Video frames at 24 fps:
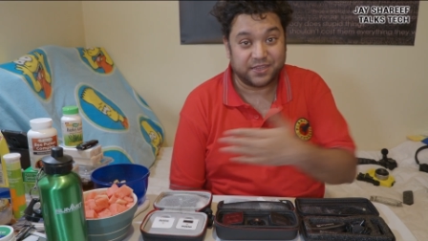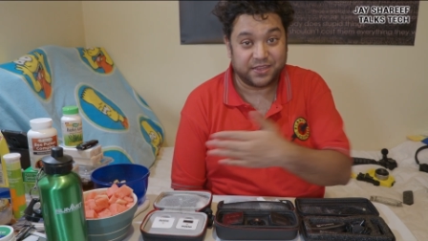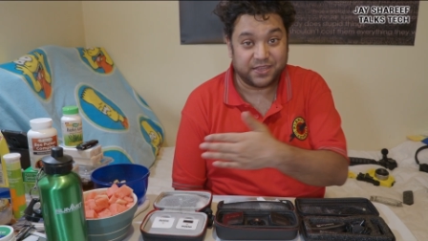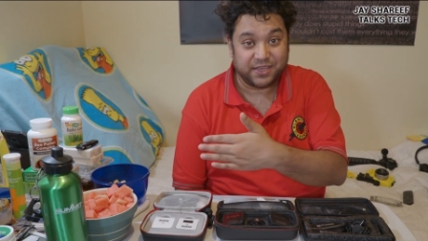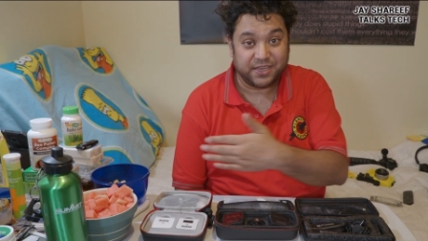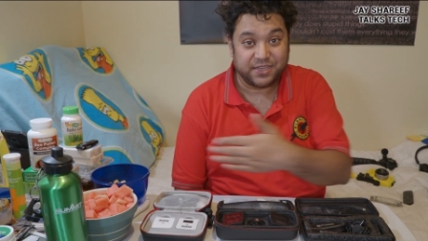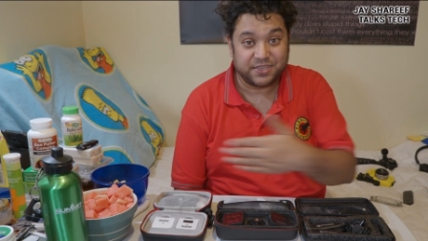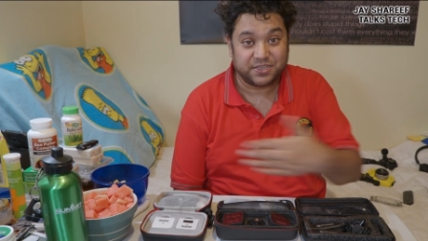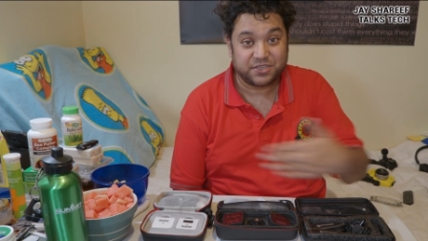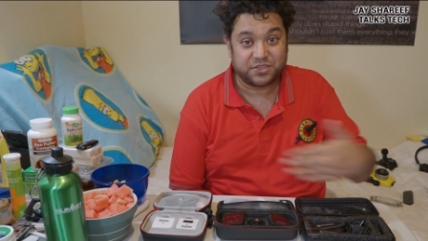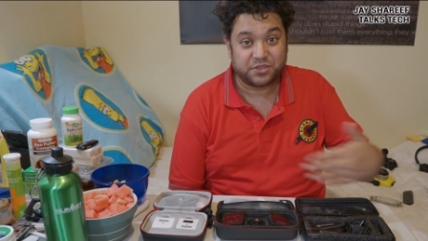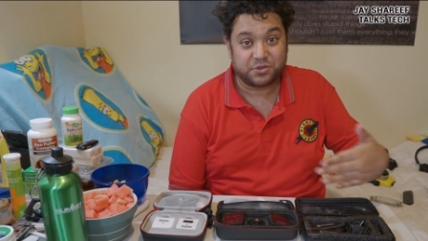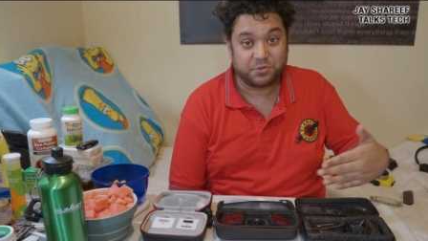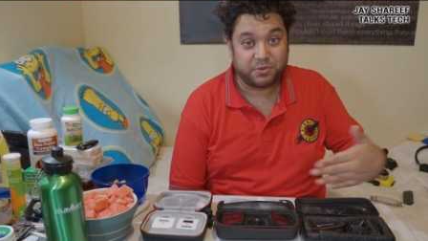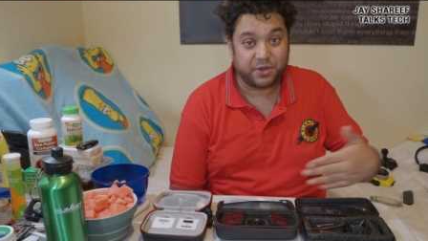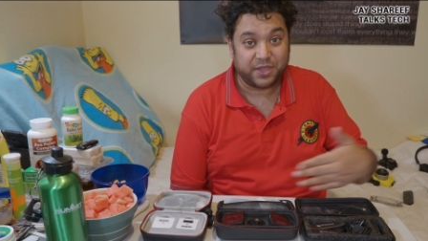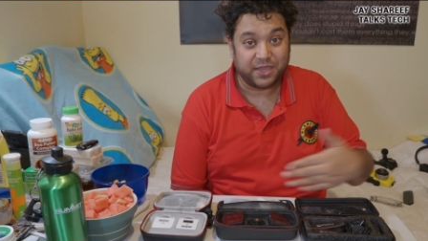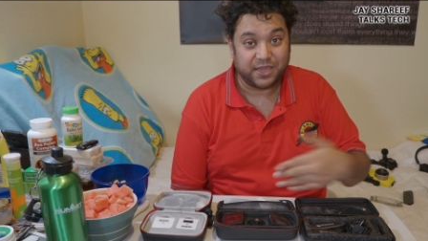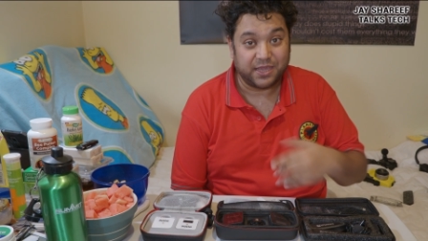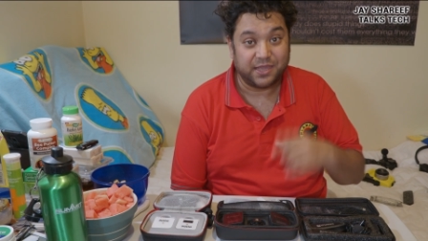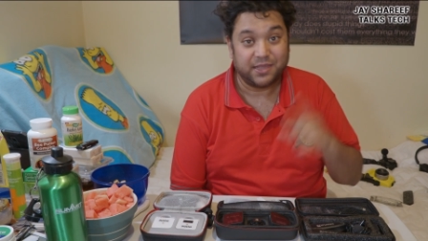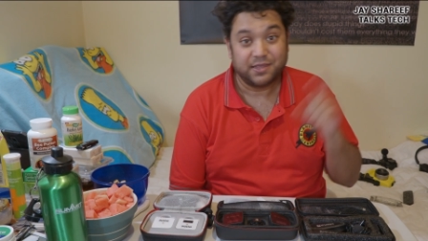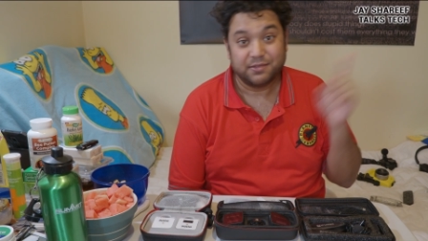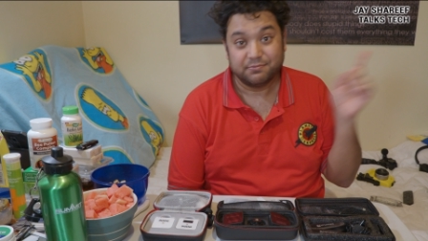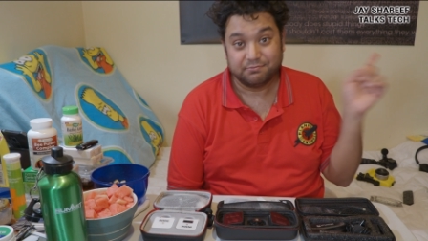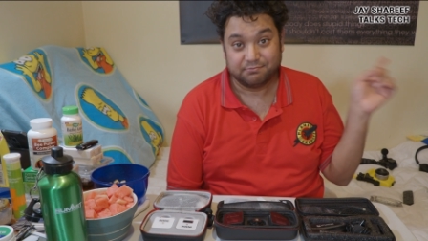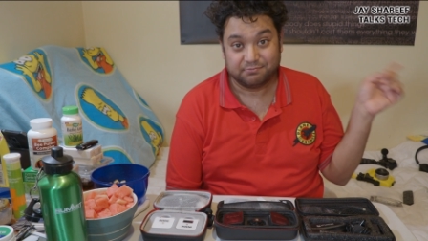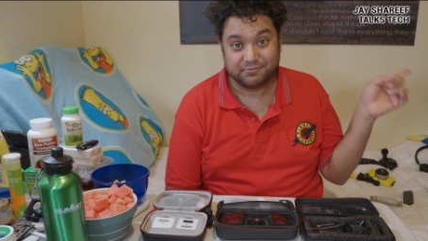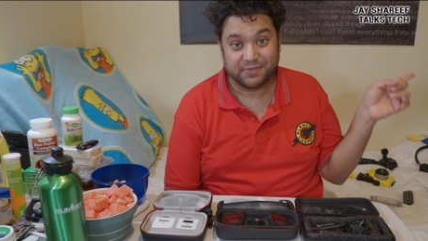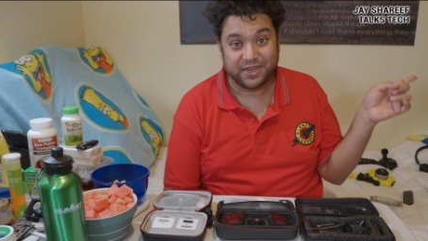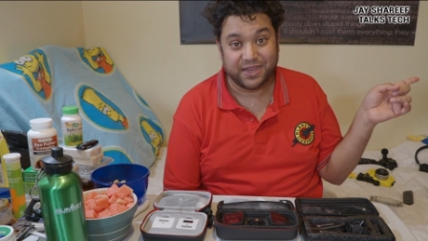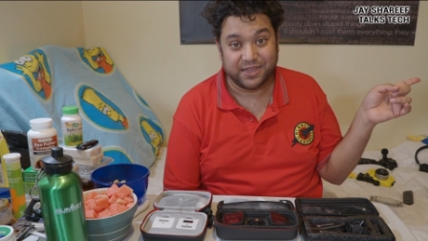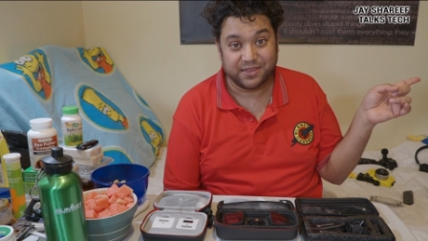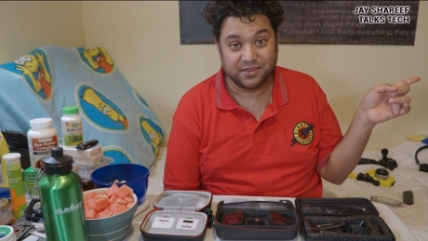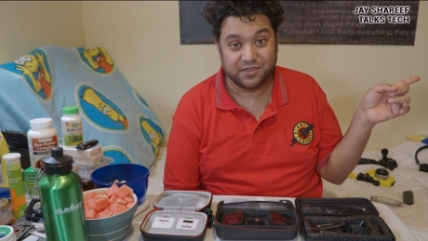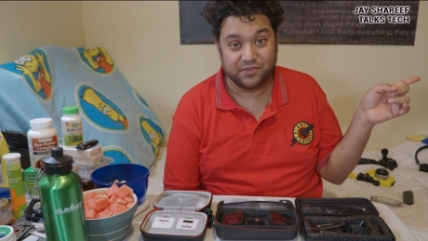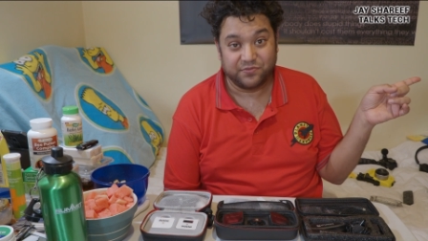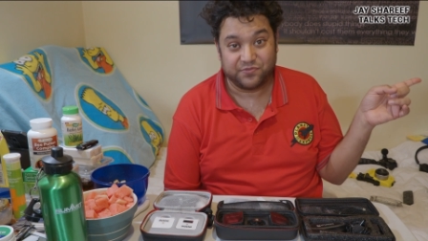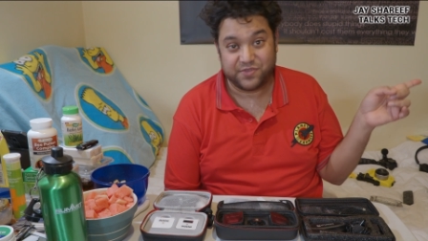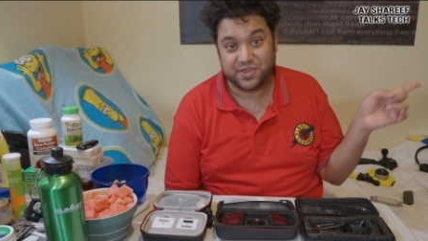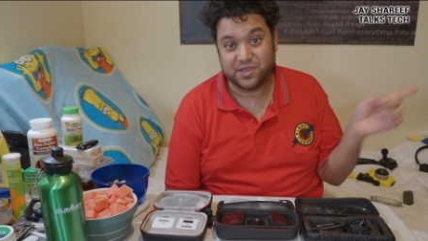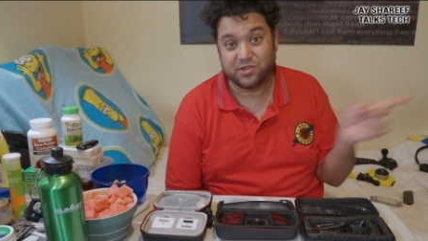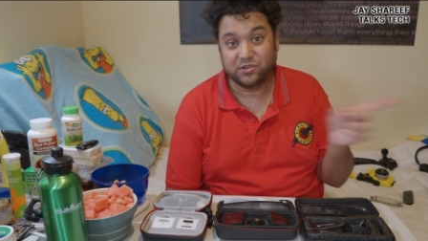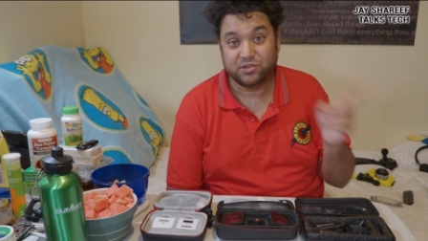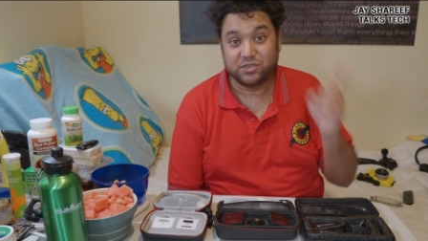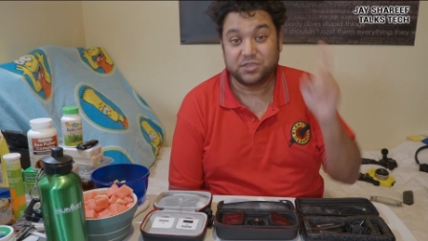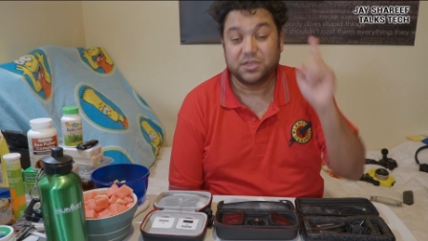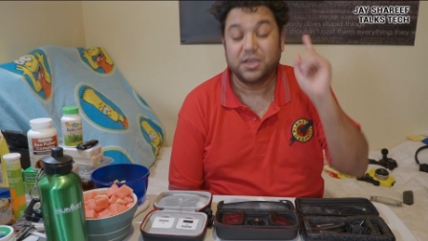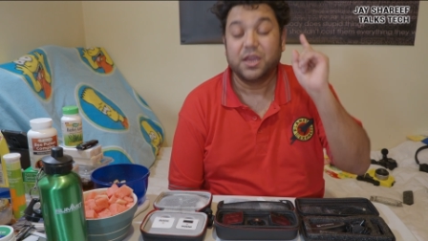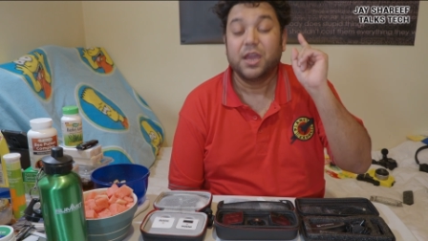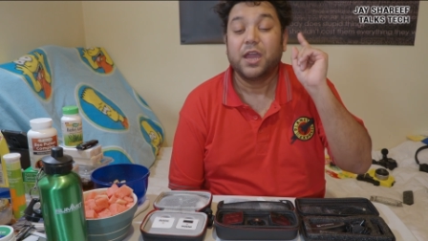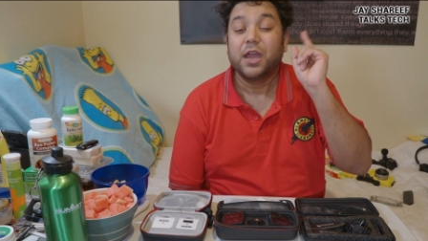these three in the field.